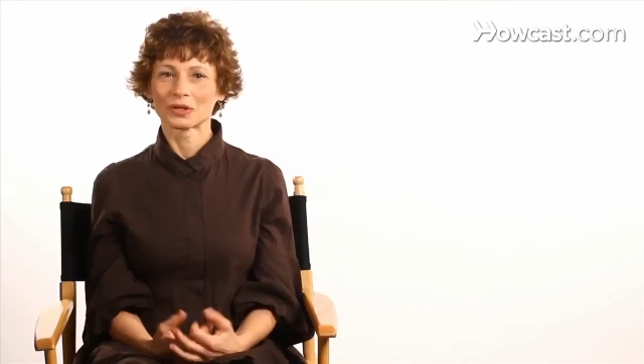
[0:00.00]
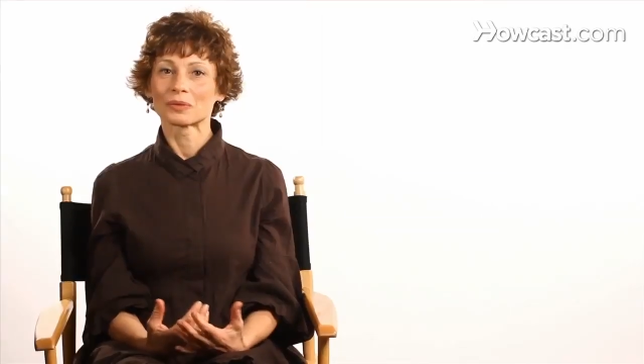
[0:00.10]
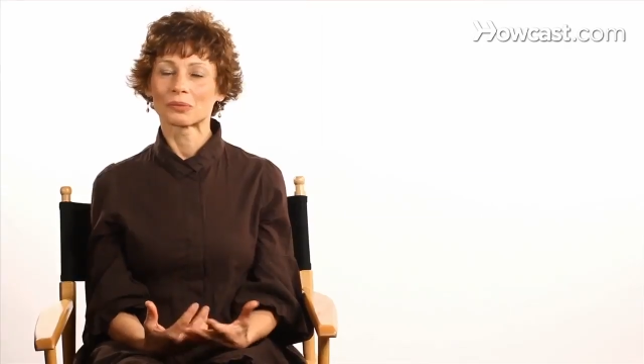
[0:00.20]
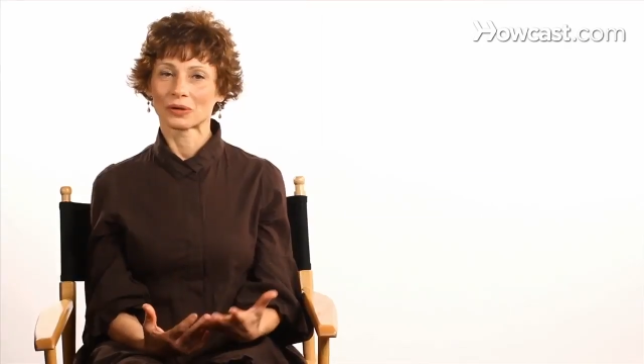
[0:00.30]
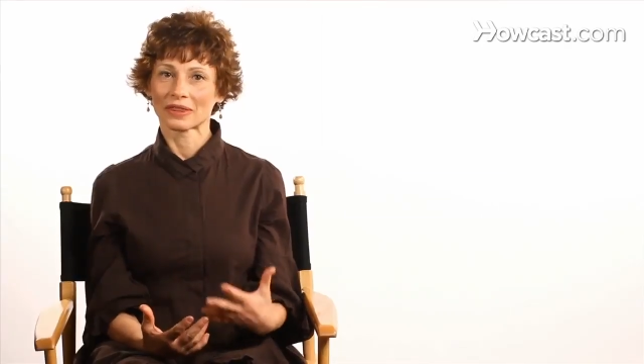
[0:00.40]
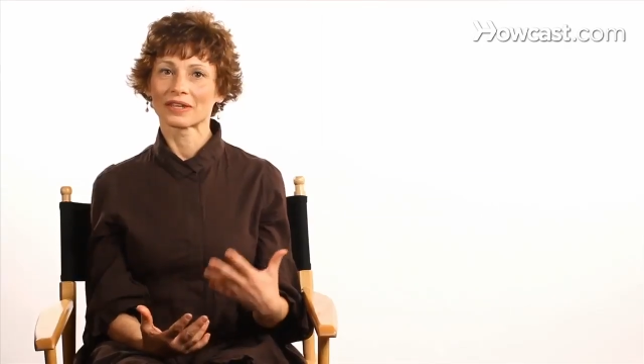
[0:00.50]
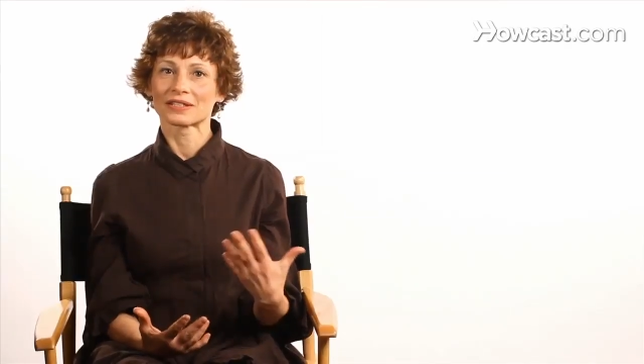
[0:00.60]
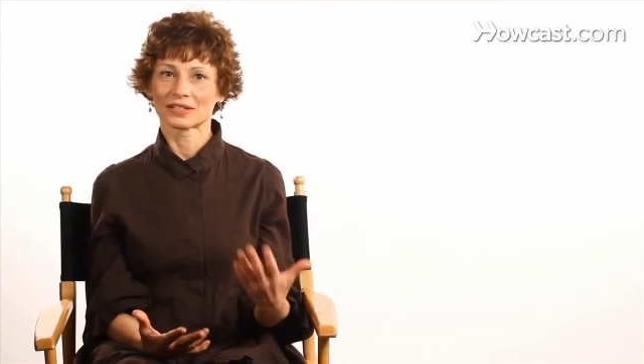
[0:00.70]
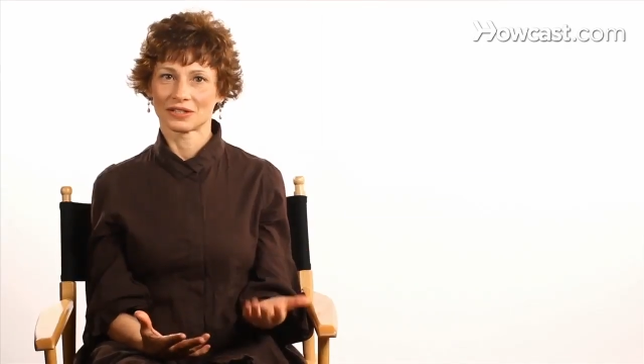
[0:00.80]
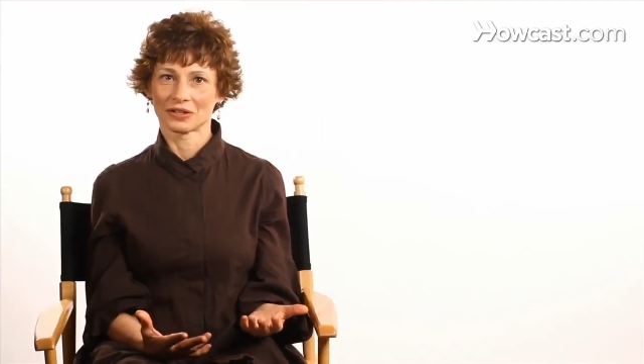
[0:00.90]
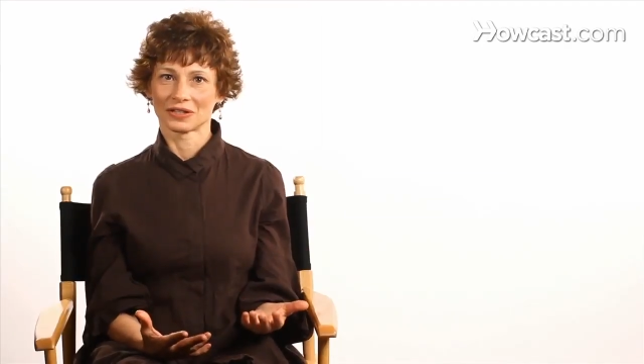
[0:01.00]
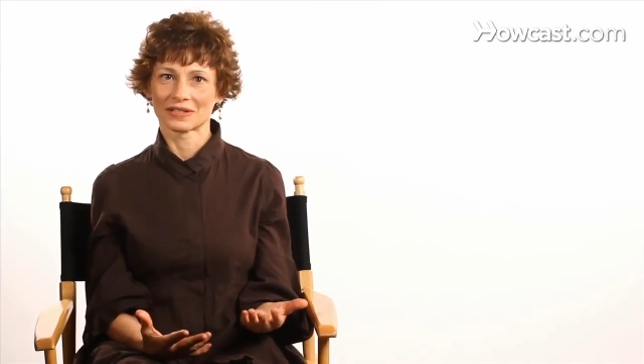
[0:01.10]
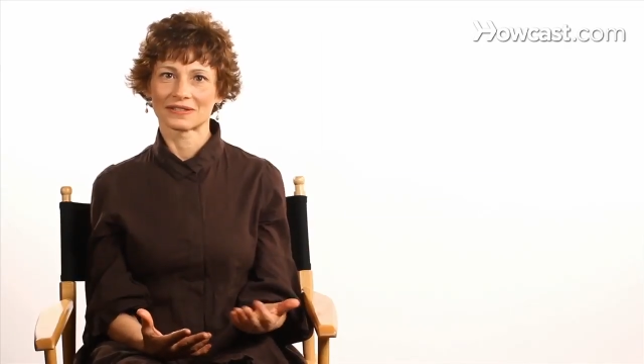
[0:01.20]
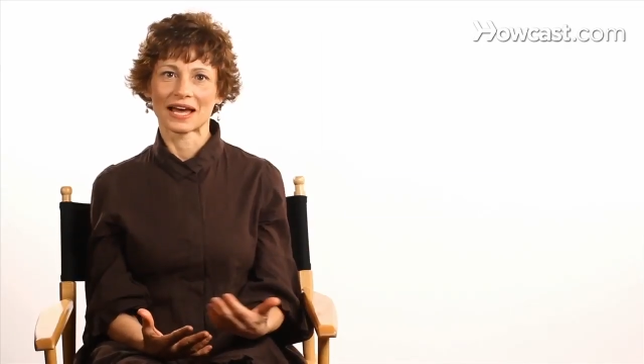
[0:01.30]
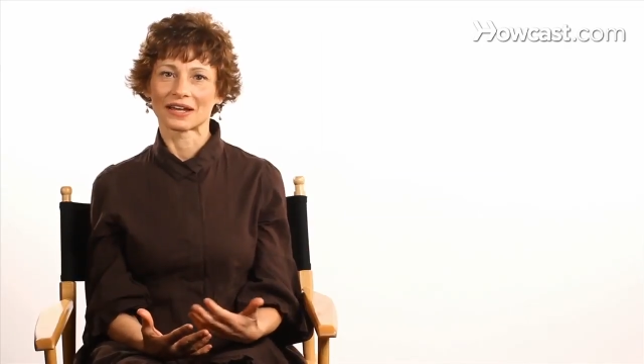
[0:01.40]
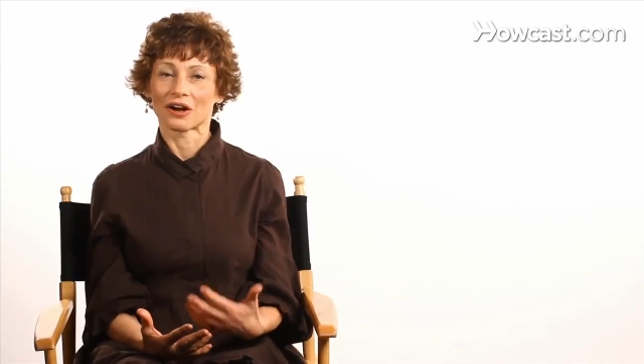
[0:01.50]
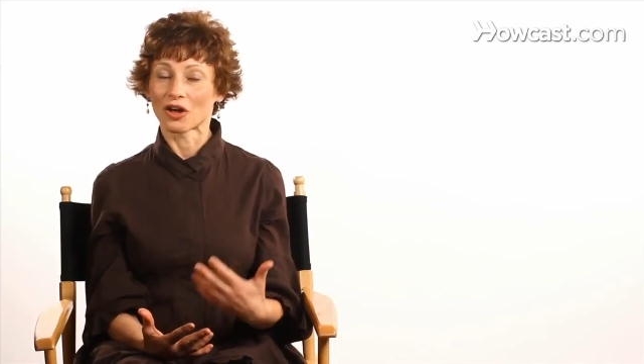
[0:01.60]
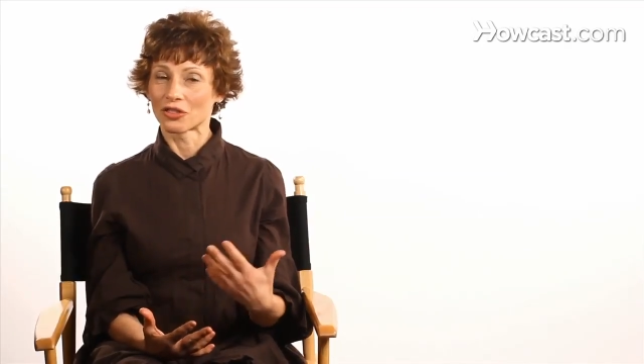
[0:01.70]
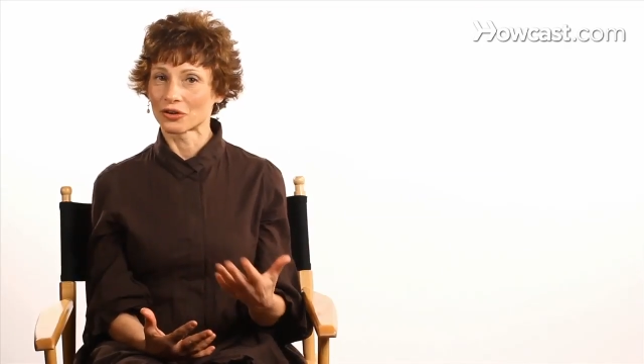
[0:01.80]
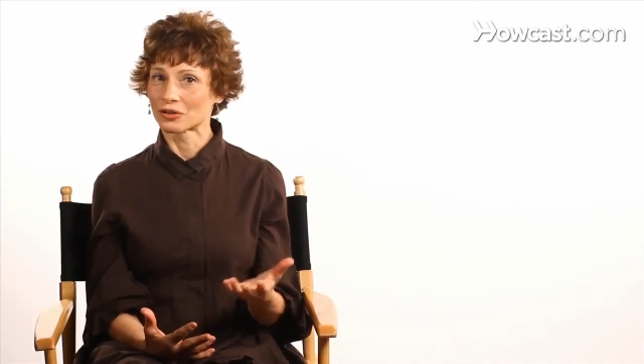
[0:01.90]
One important thing to note is that
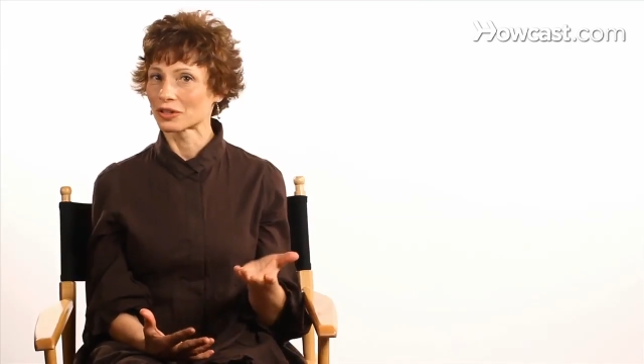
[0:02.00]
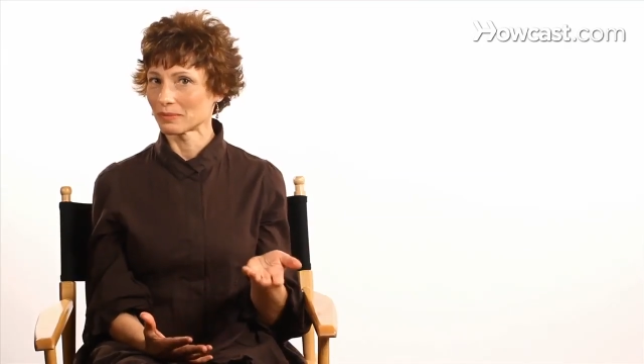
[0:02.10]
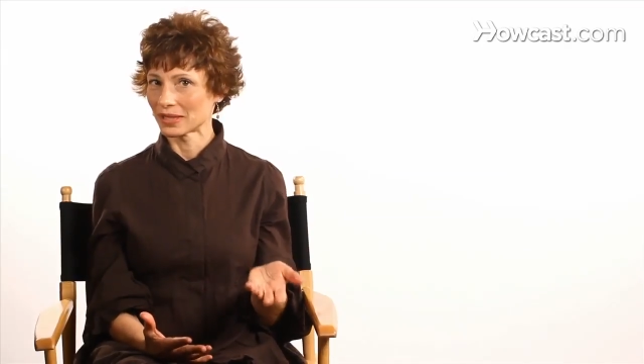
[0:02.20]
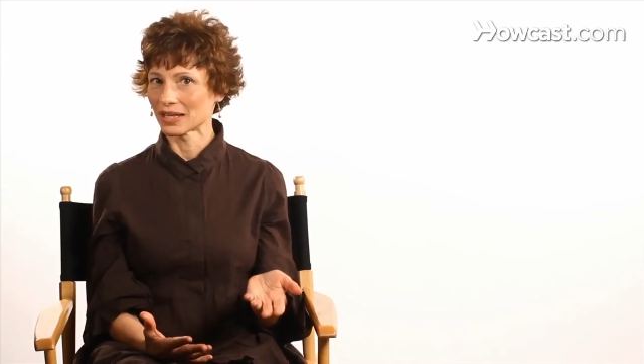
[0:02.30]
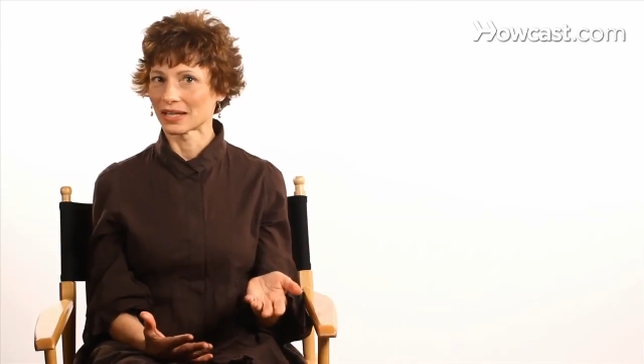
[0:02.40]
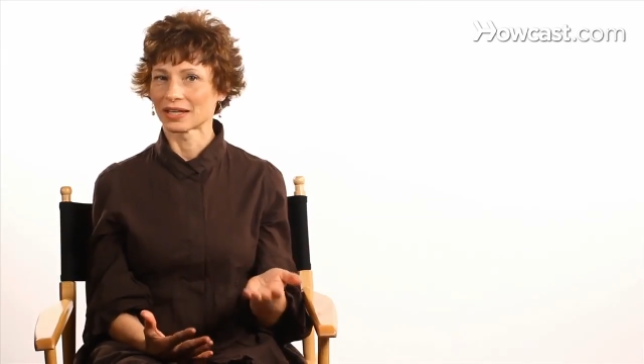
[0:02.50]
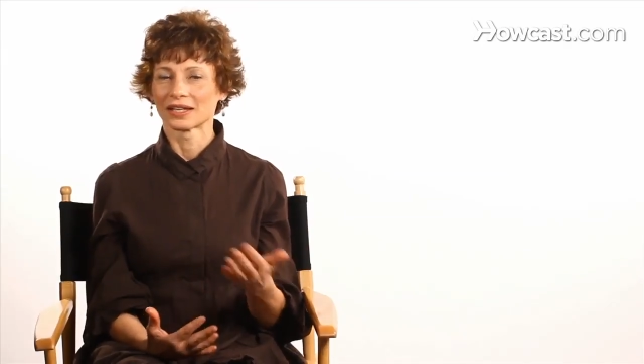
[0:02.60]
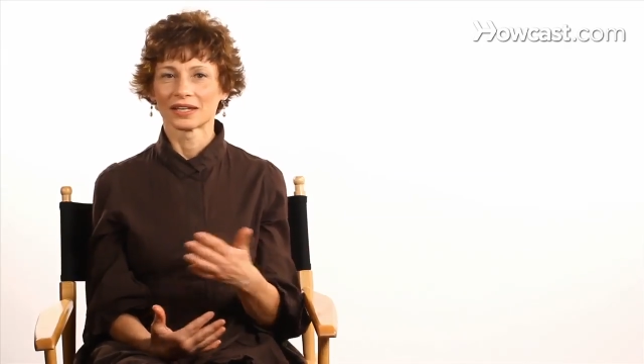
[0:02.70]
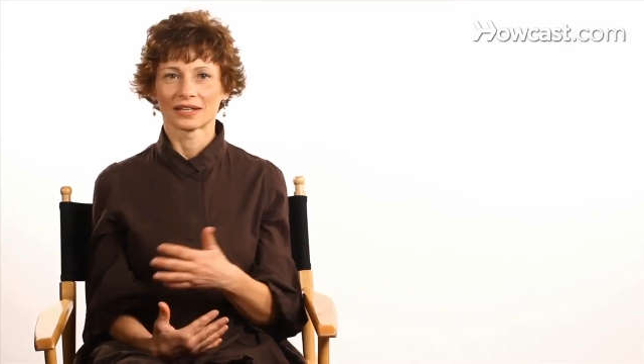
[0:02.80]
although chlamydia